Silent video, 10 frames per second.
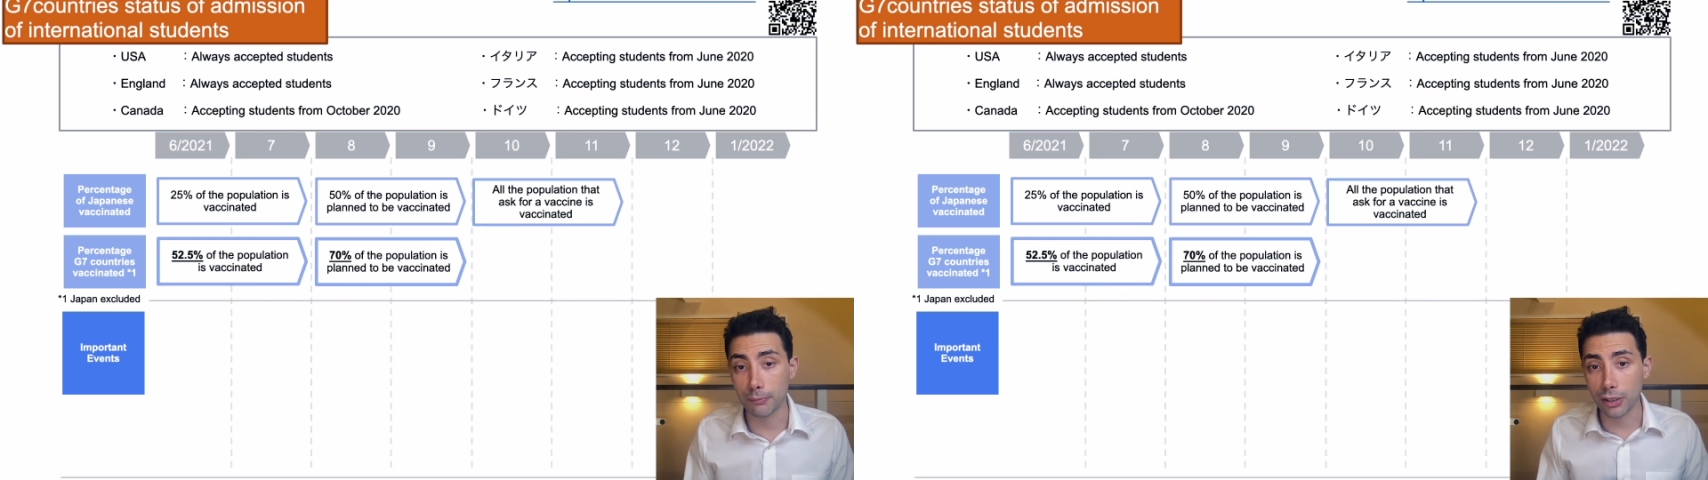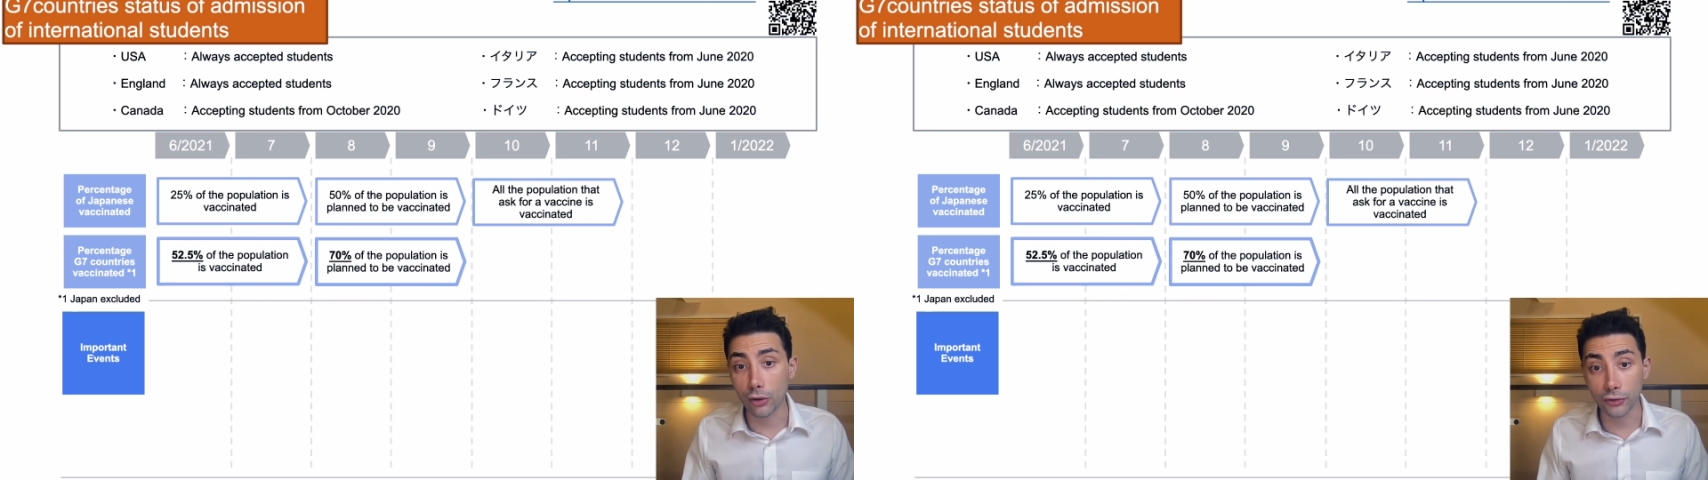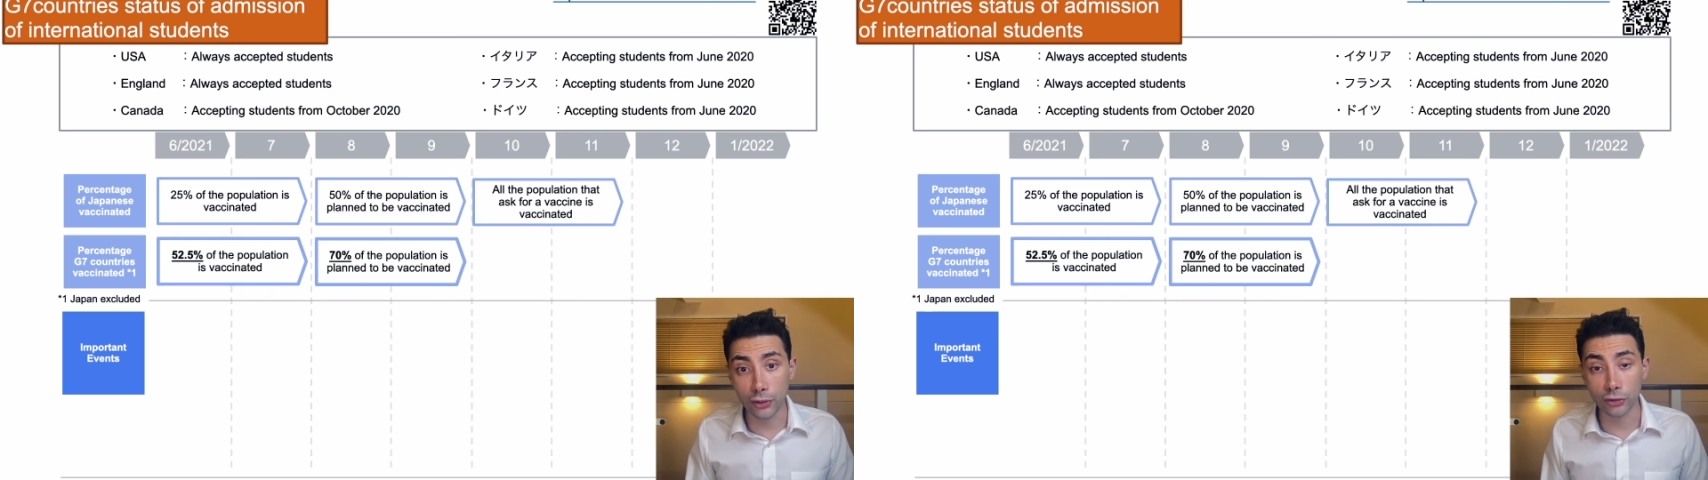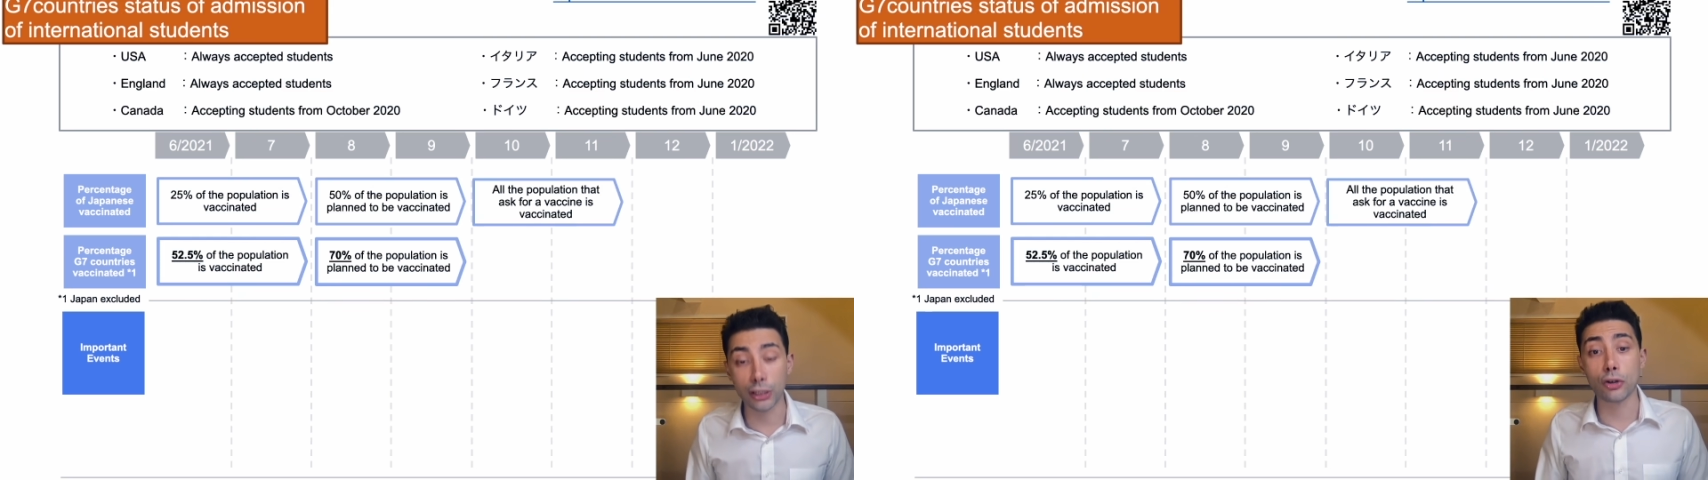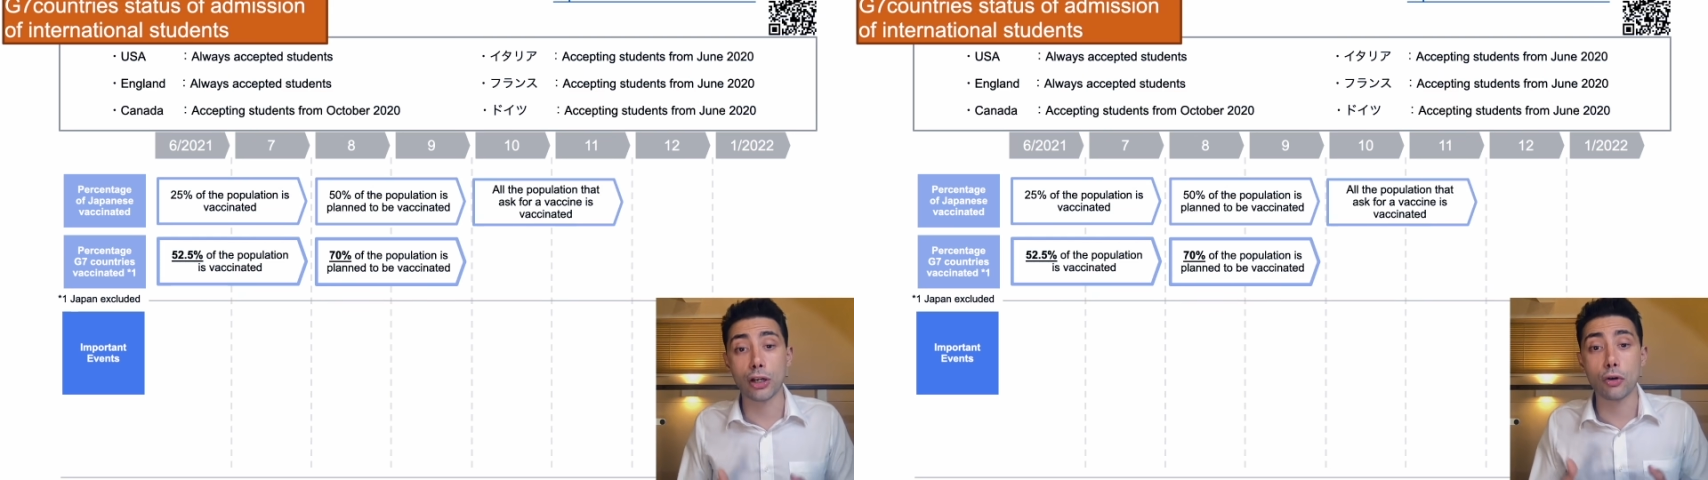because they know
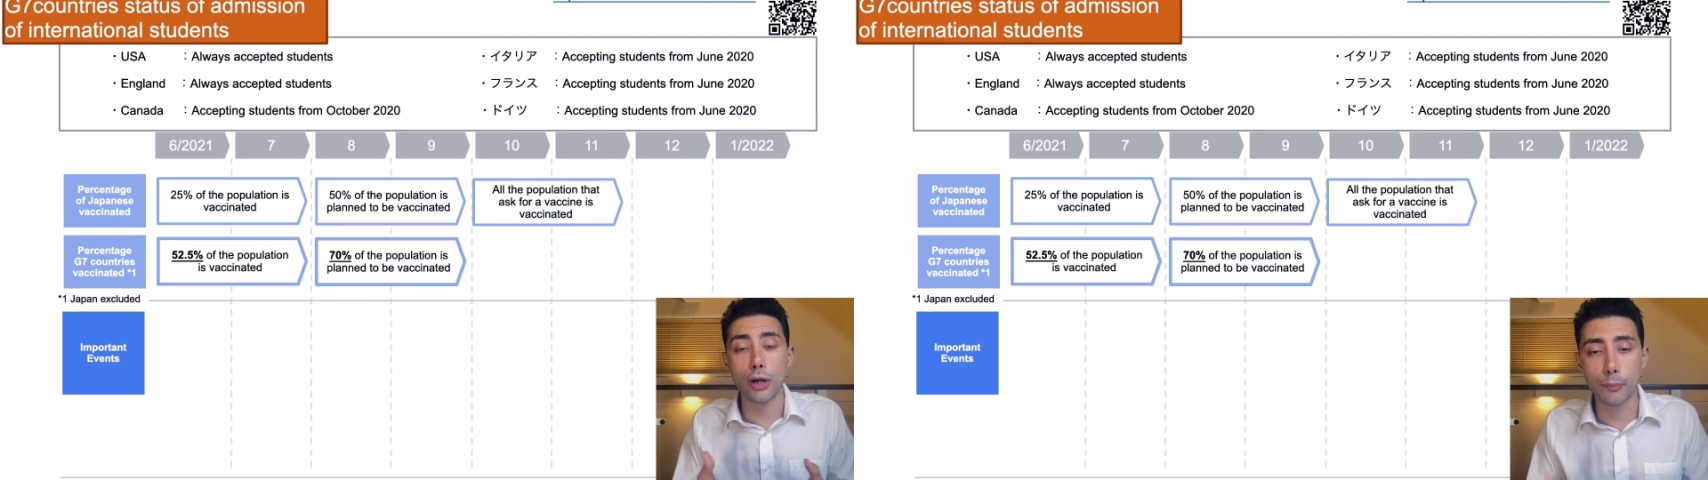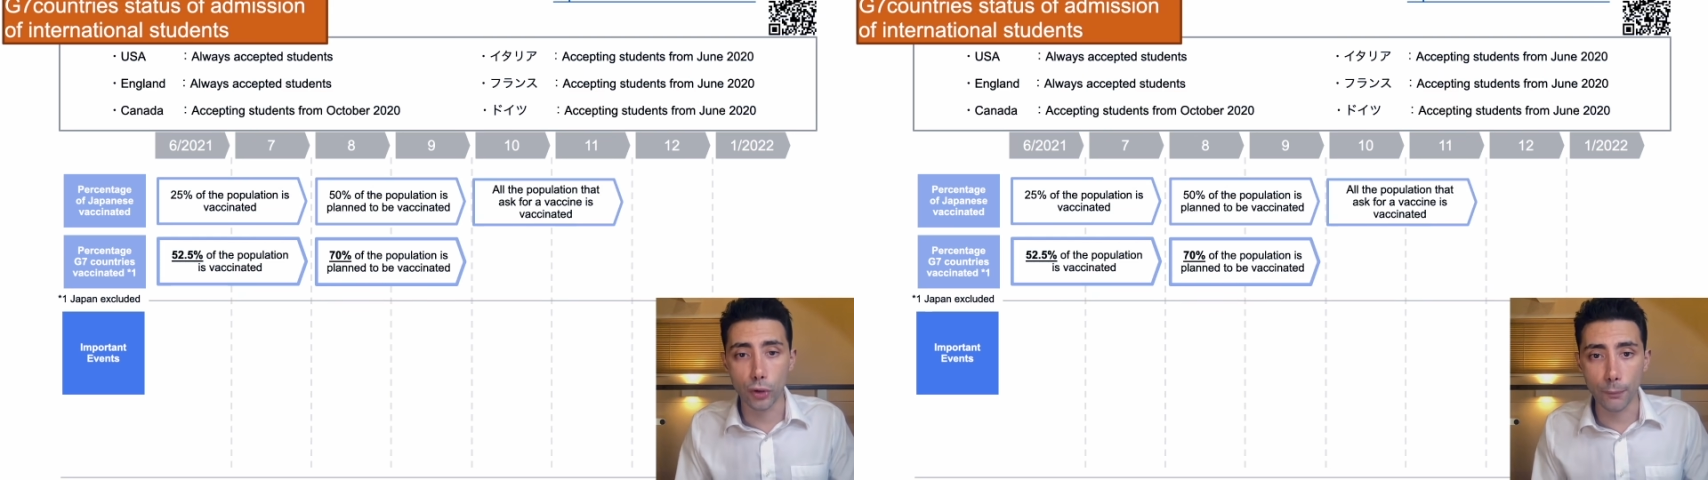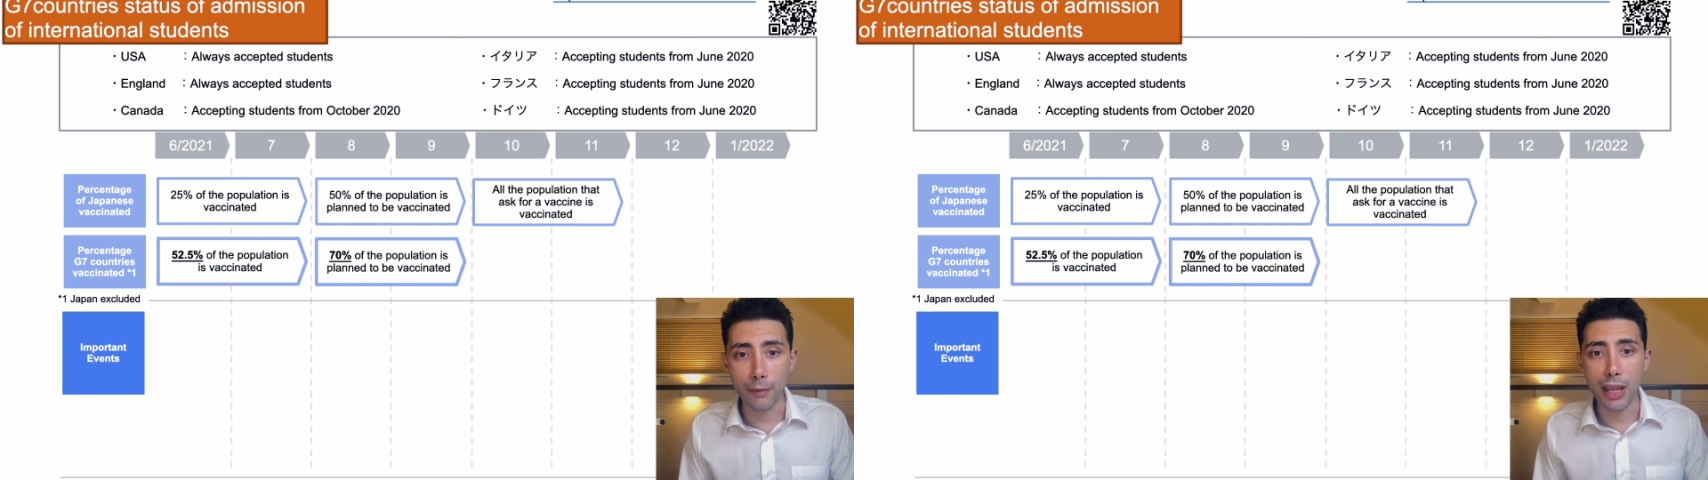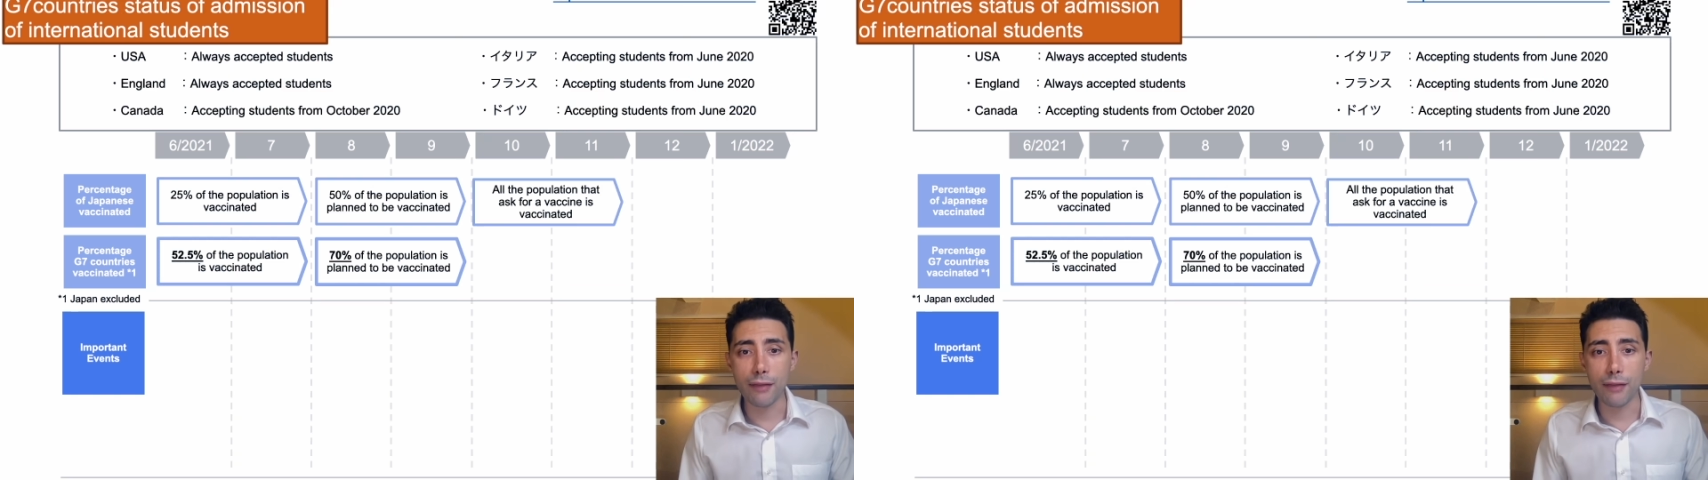they're going to go abroad,